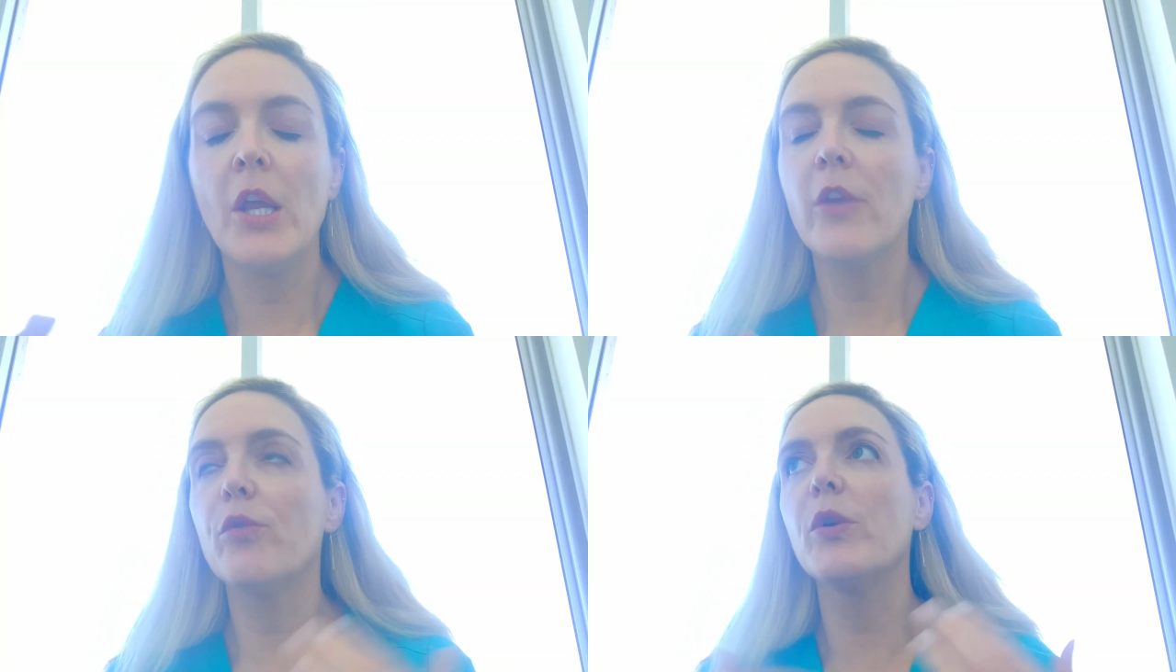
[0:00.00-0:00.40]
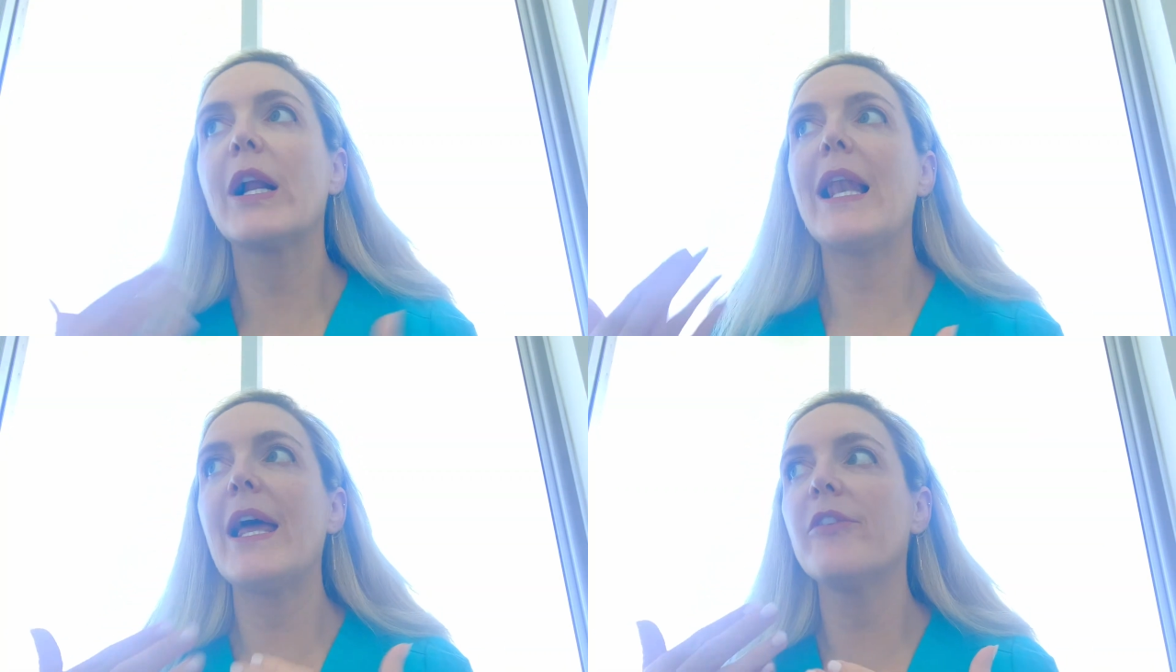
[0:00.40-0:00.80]
So with a
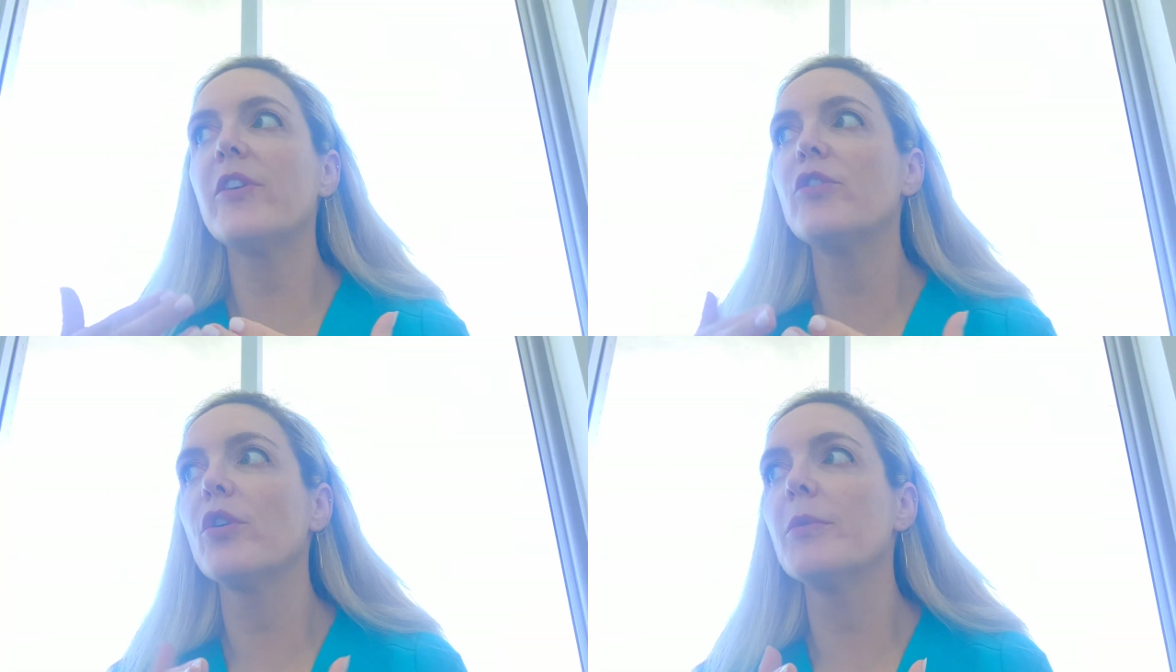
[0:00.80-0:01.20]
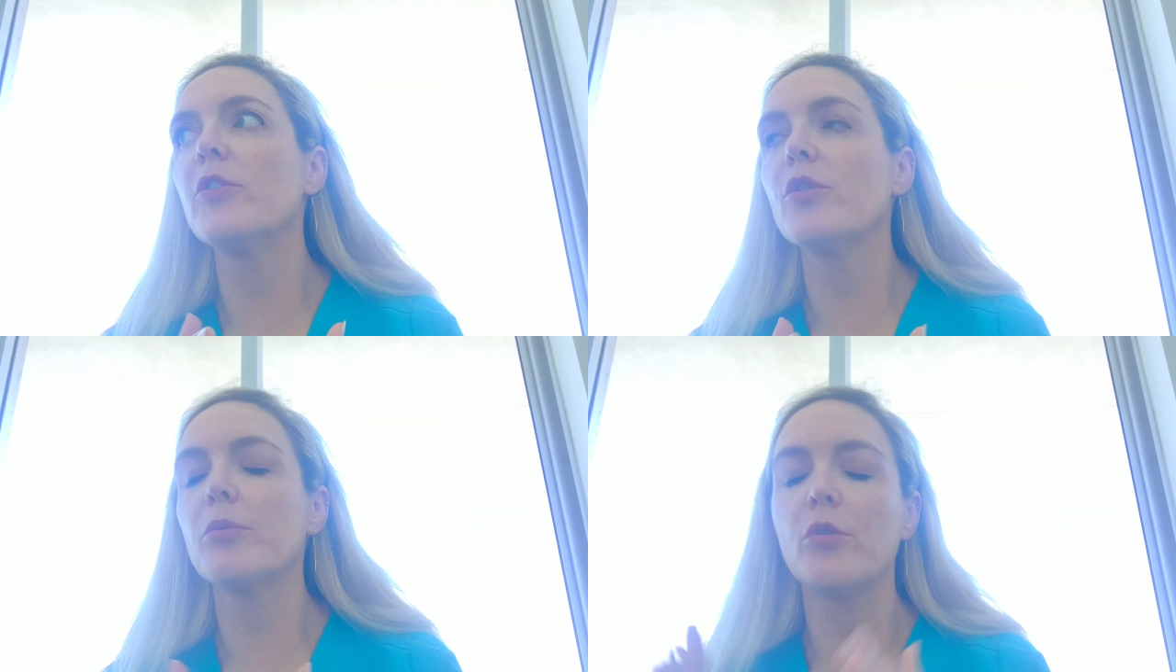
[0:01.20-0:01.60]
classic tummy
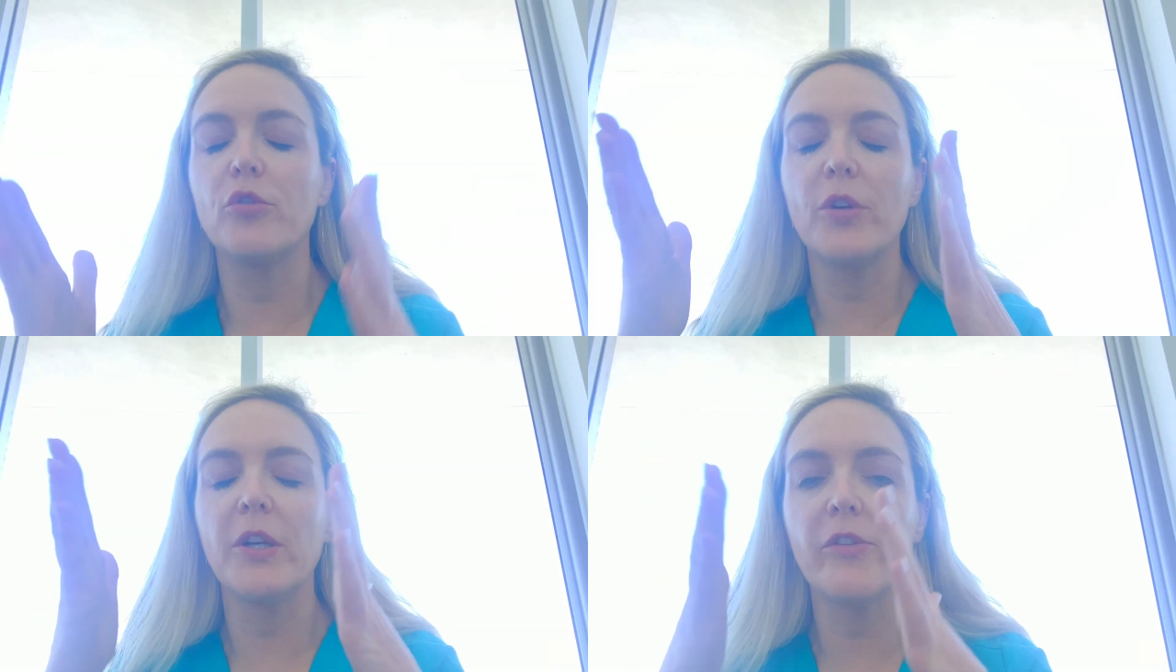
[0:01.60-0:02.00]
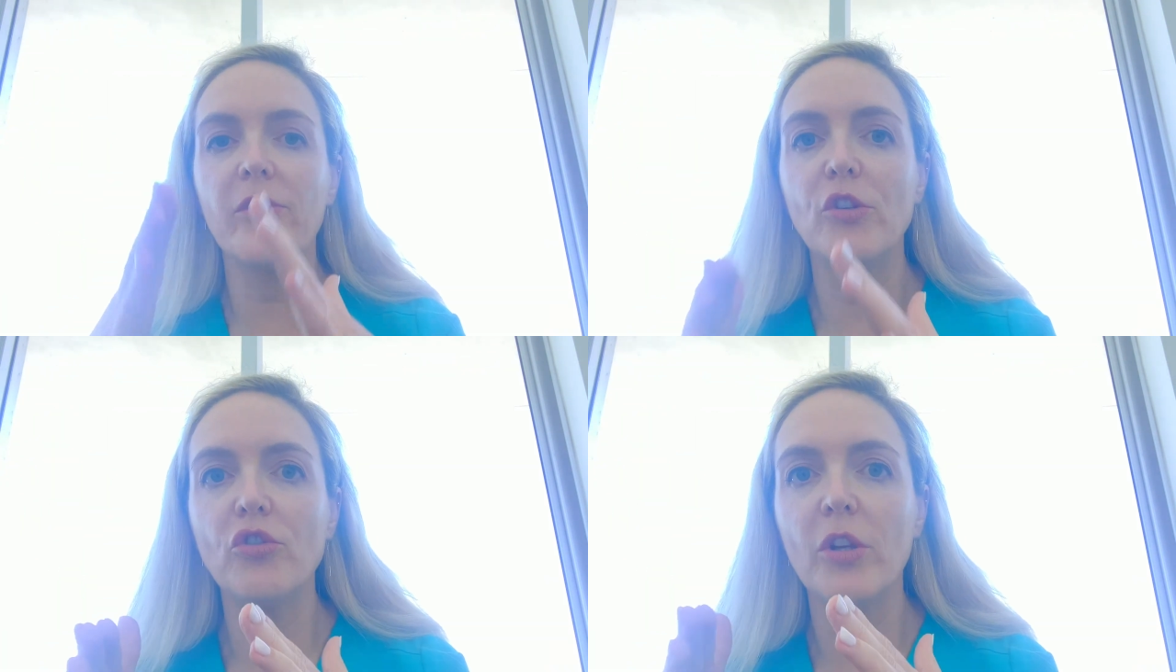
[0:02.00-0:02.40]
tuck, we're trying to
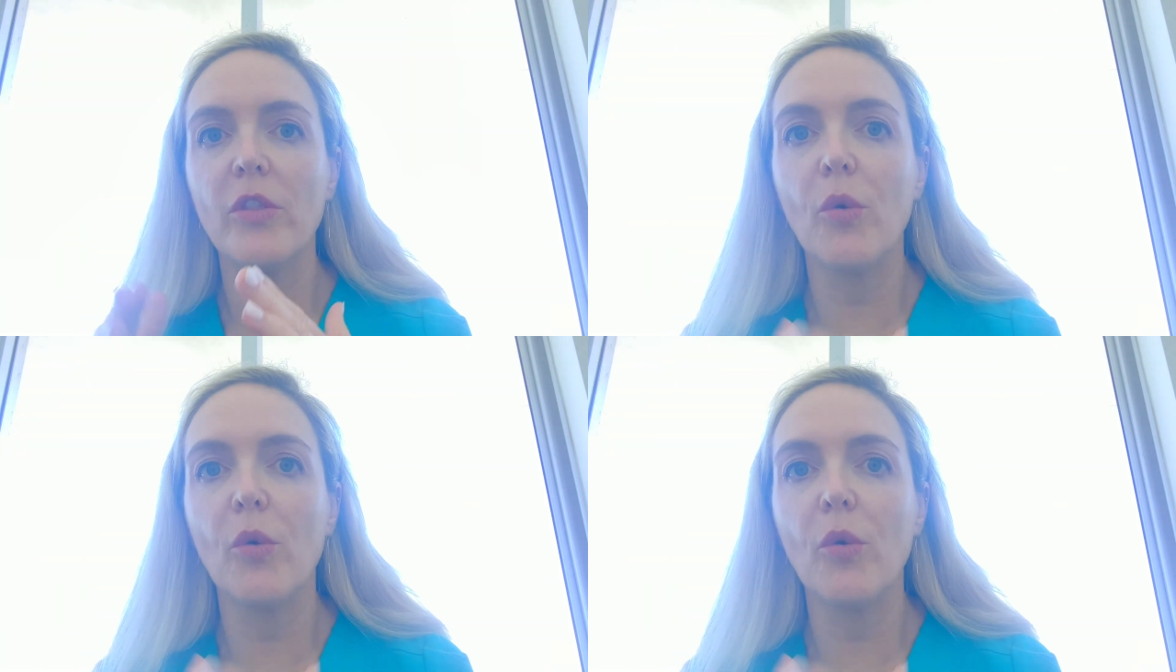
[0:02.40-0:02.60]
cinch in the